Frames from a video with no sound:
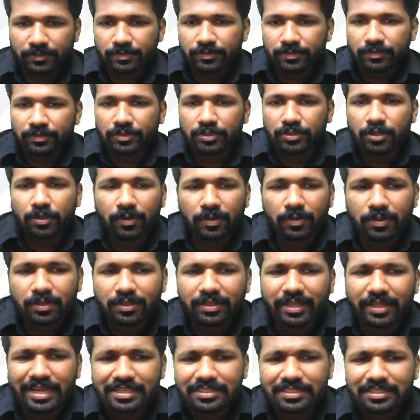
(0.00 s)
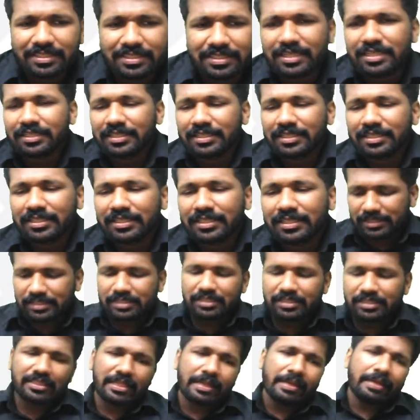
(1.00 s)
So that's it. This
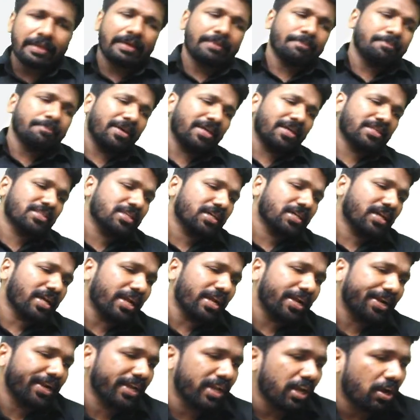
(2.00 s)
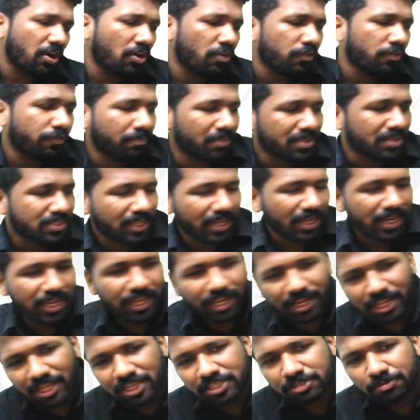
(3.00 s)
is the basic idea of
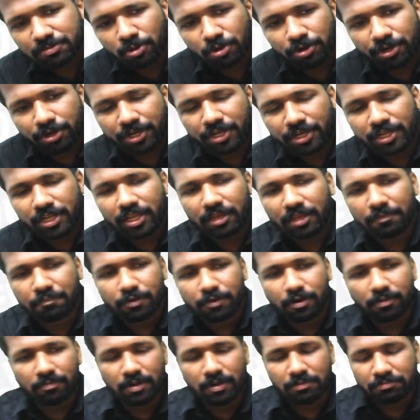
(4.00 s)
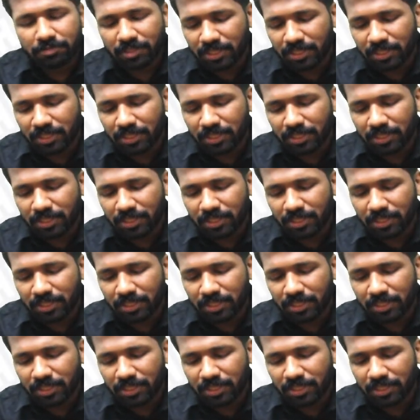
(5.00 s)
miscellaneous monetary problem.